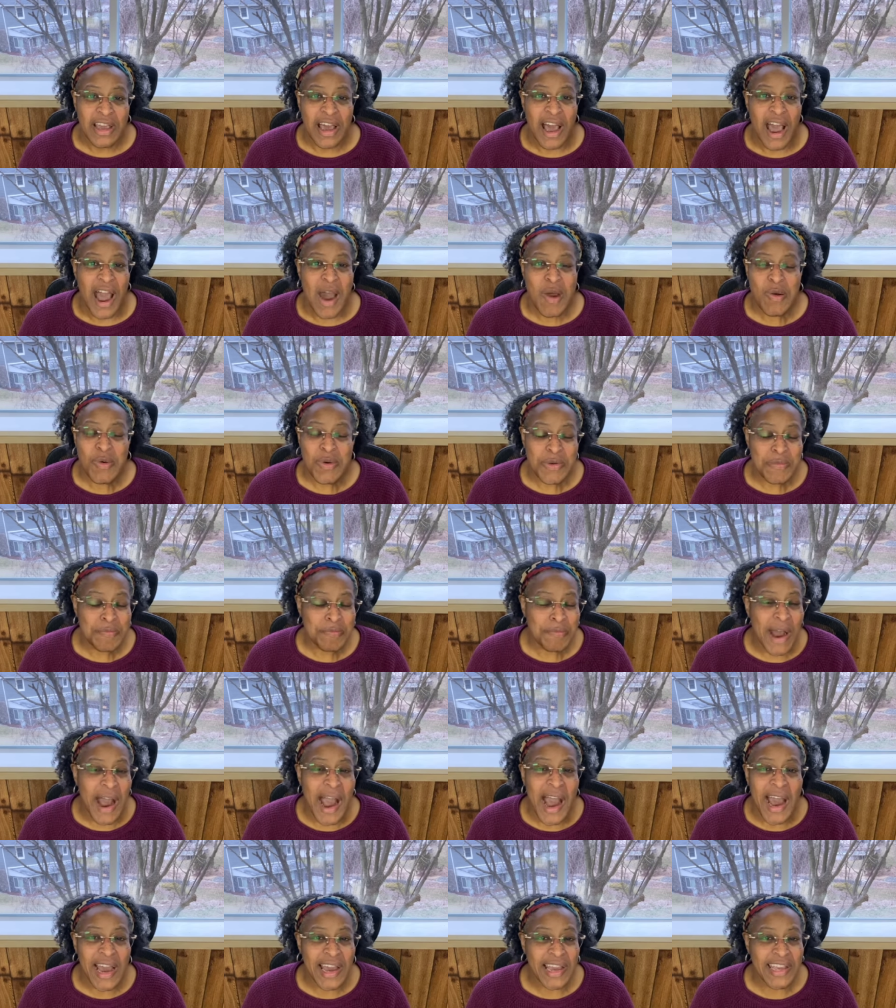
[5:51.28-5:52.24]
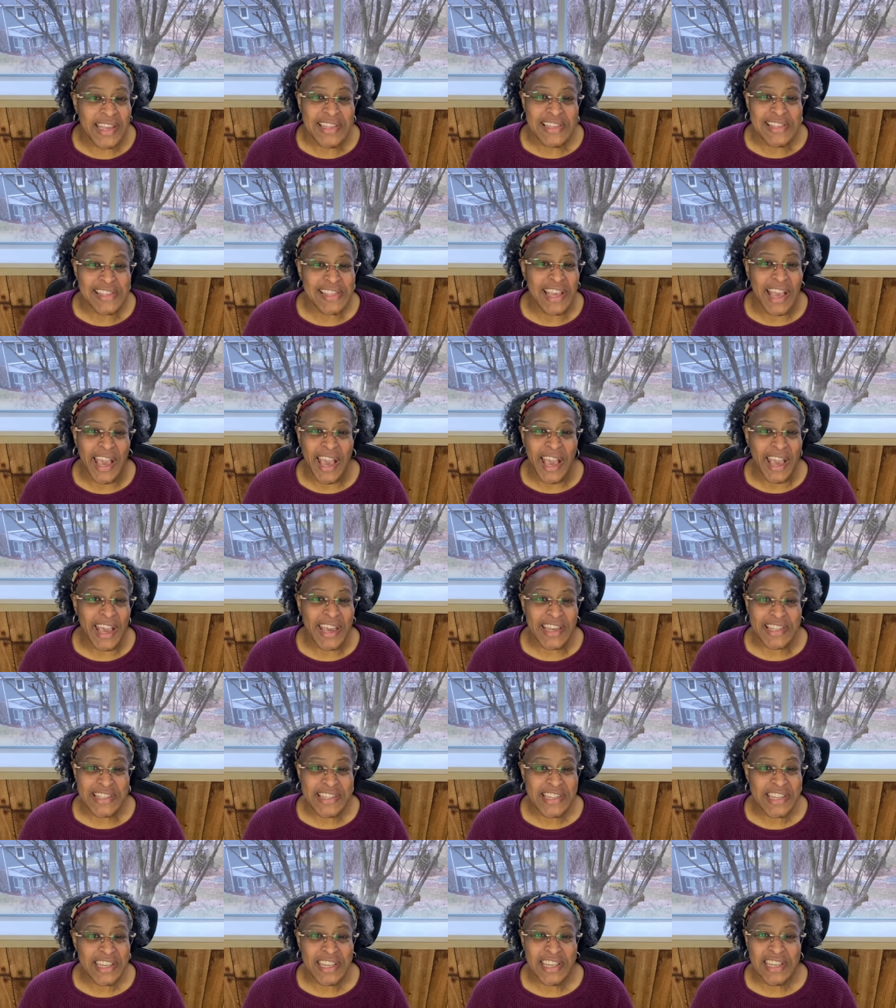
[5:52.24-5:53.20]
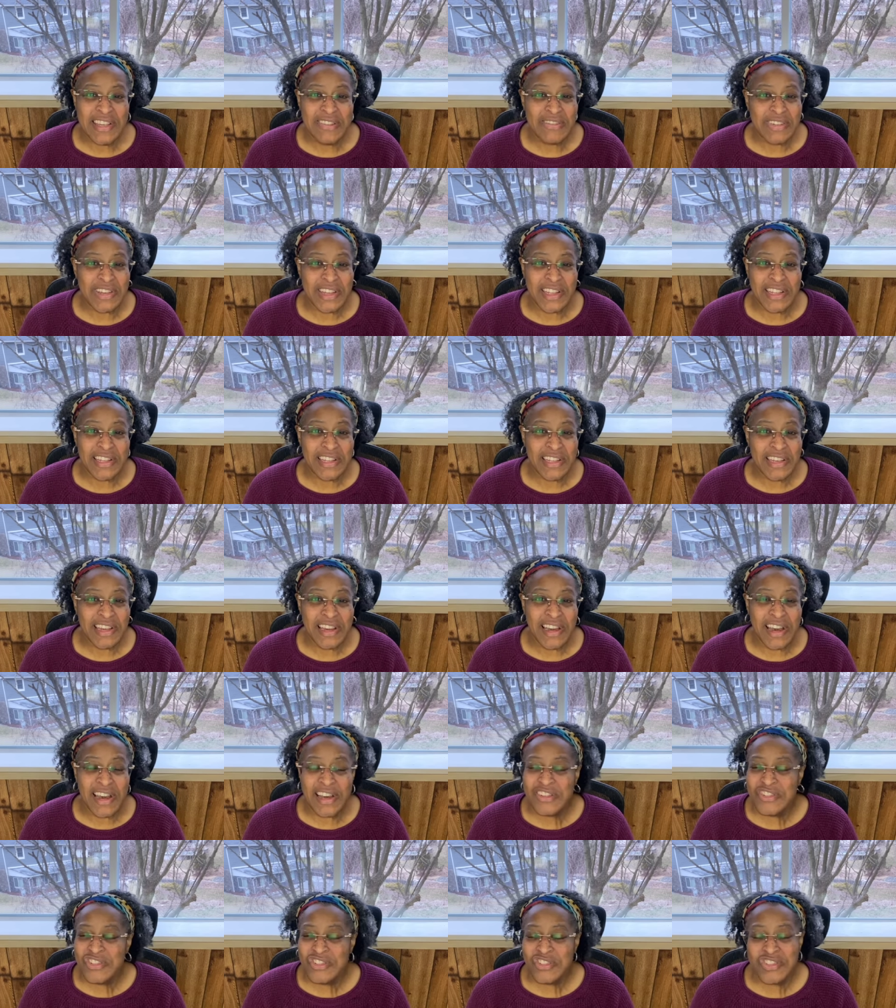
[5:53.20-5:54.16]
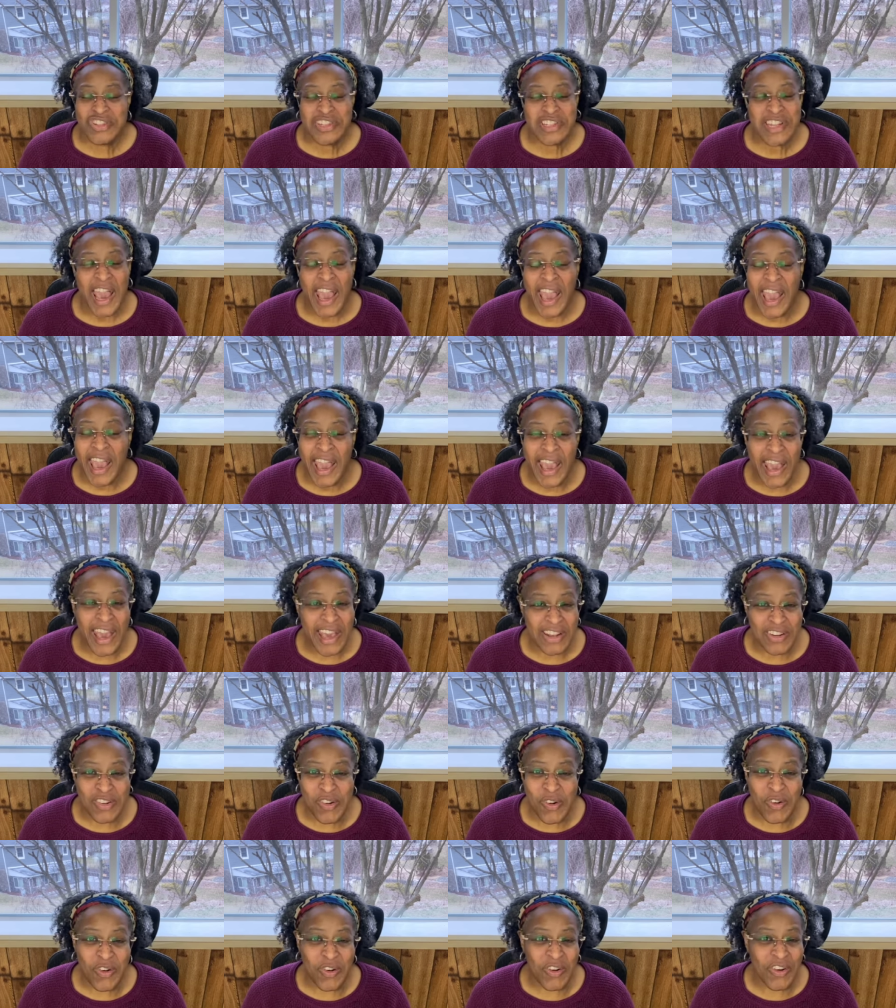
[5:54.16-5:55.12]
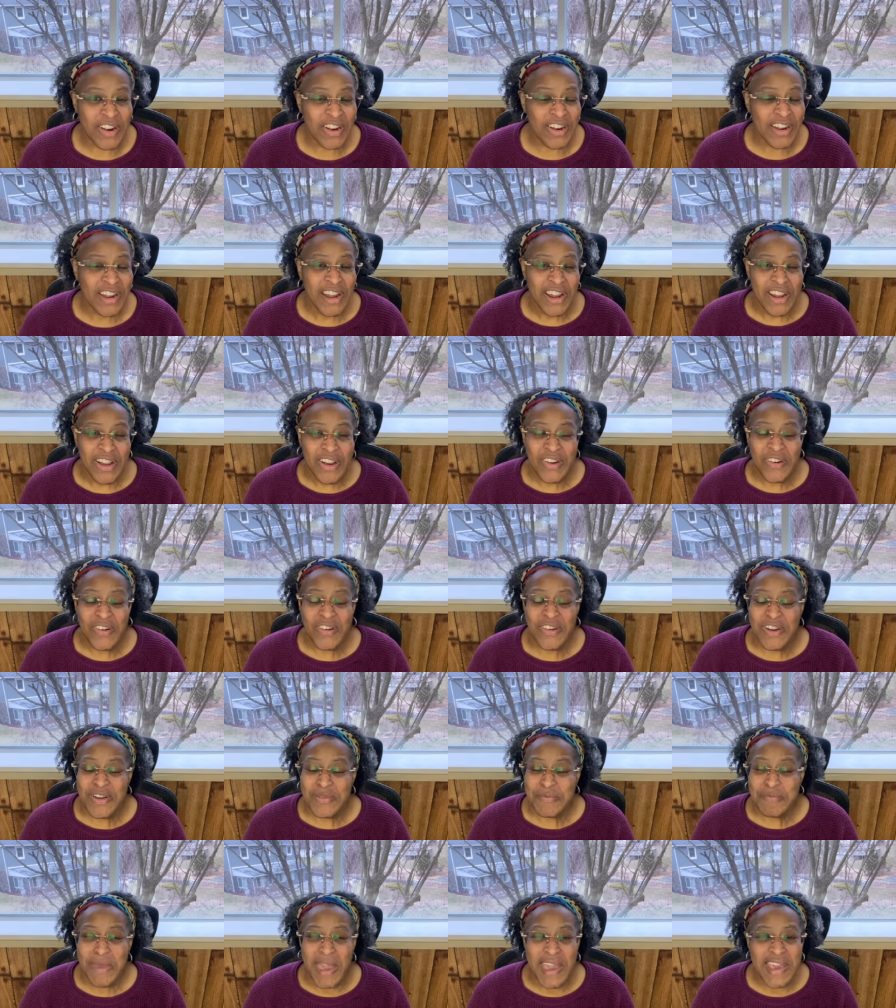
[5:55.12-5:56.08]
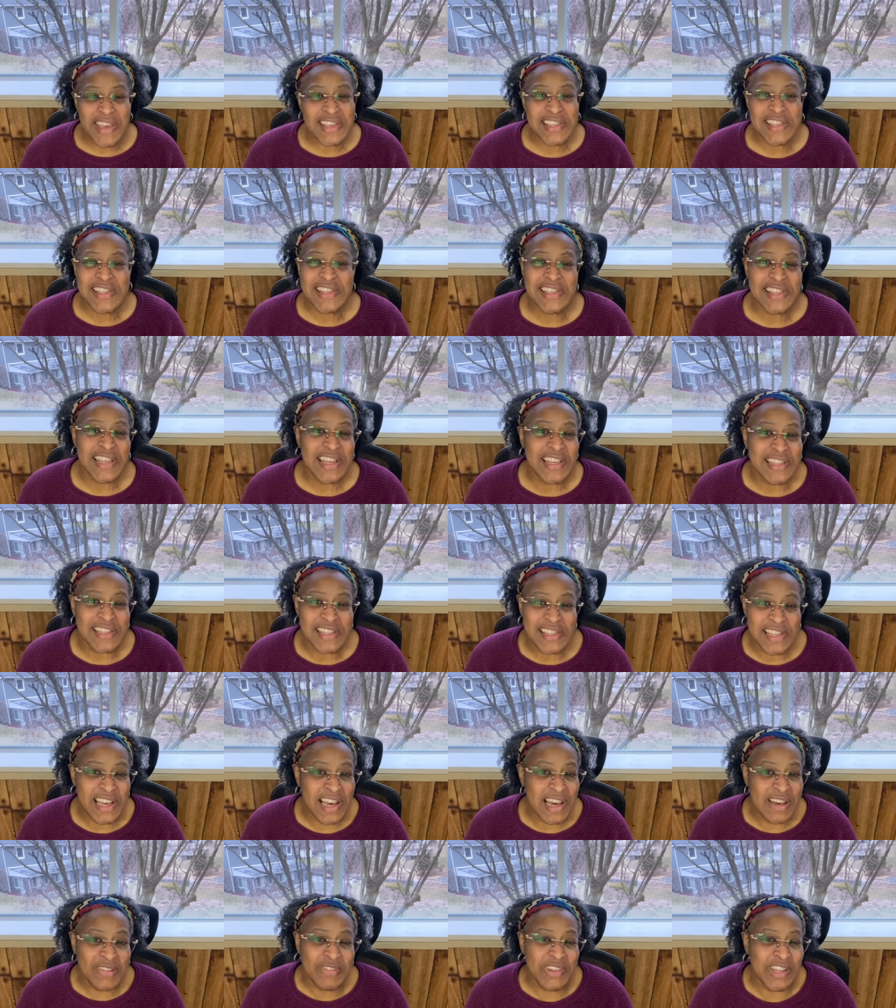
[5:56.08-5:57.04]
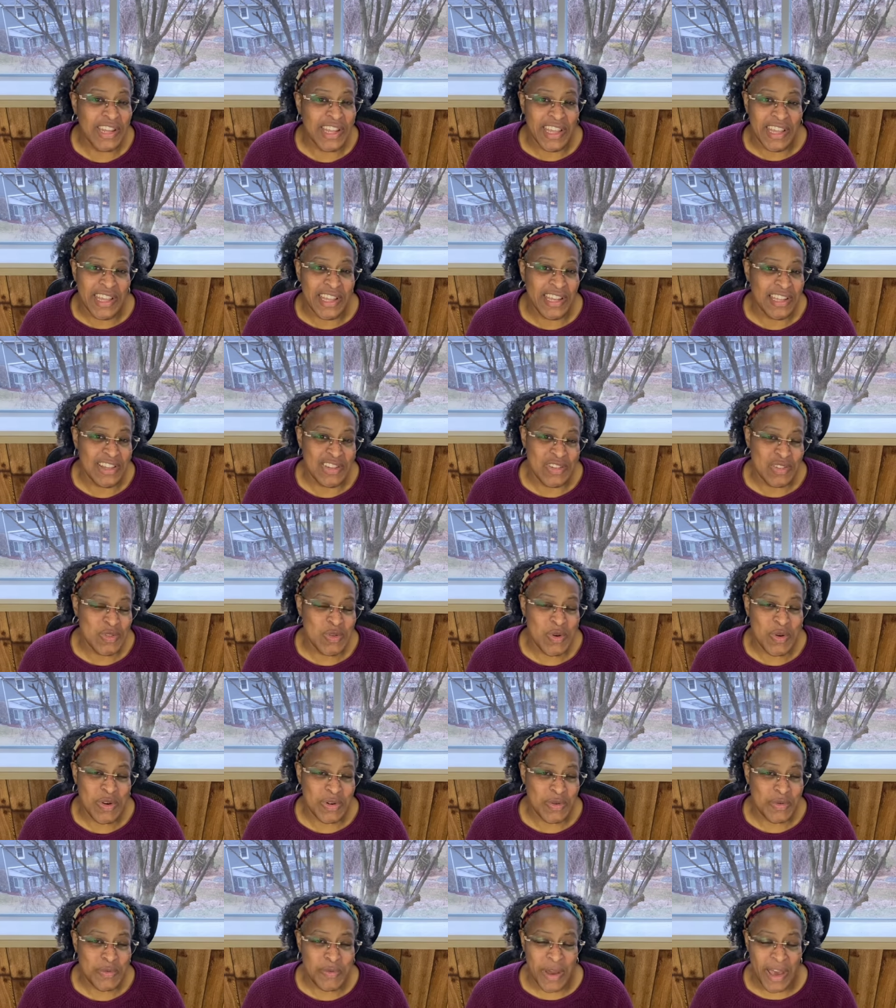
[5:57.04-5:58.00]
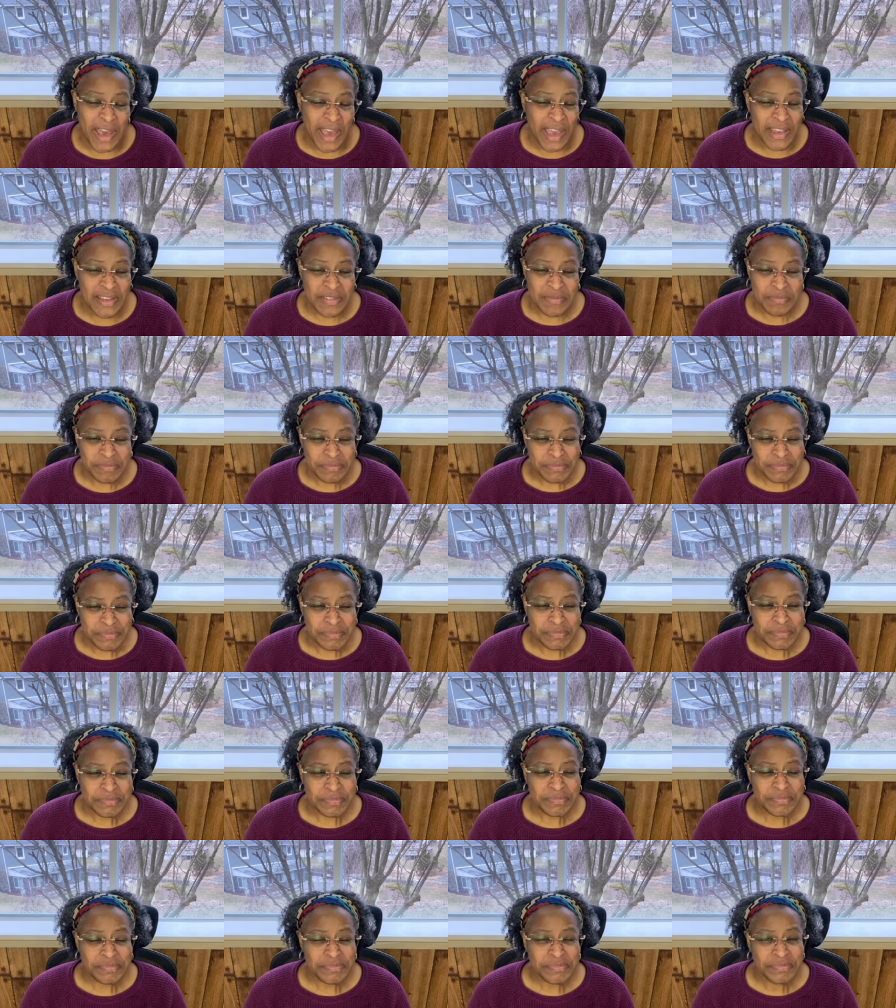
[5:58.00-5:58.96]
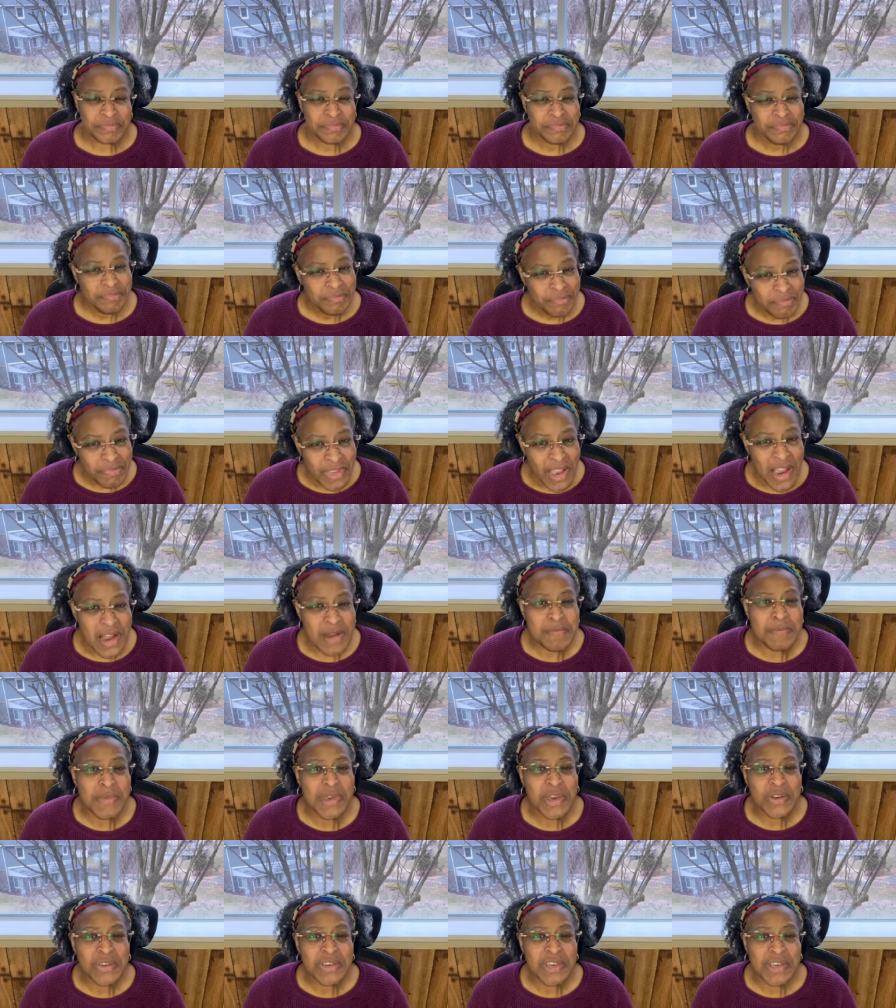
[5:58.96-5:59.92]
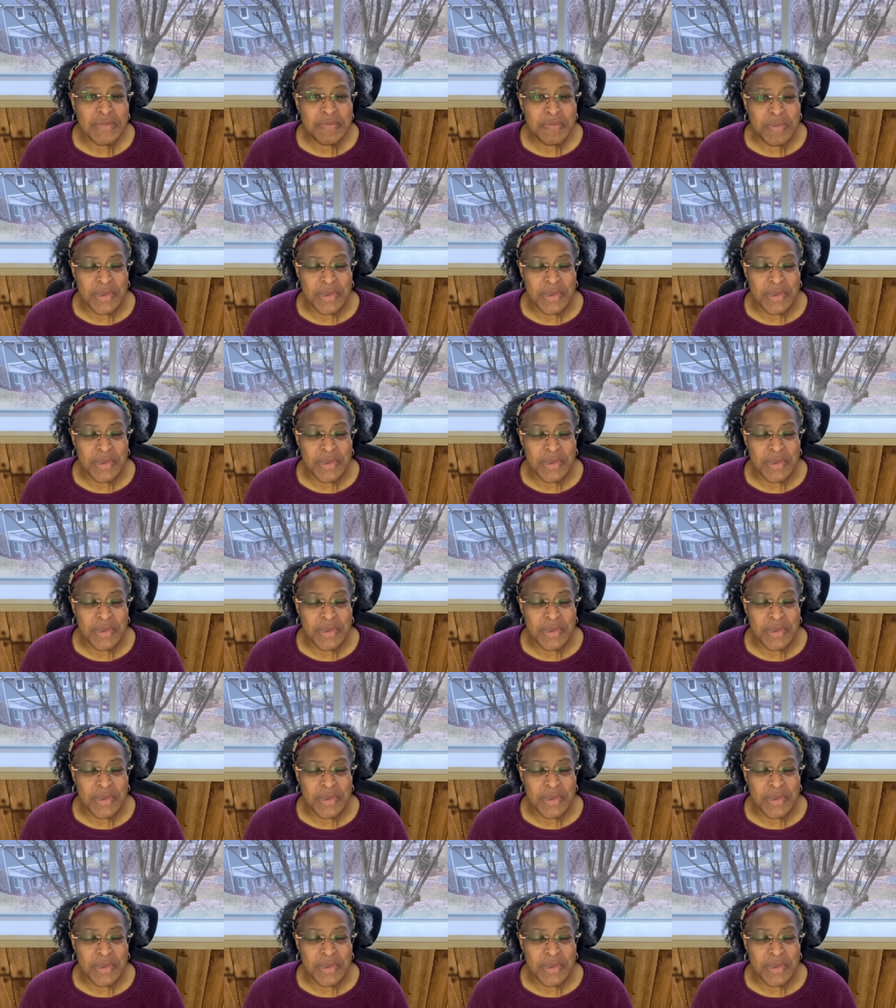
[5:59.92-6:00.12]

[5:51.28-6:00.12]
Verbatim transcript: our minds can't even understand or or make sense of in any sort of way. A million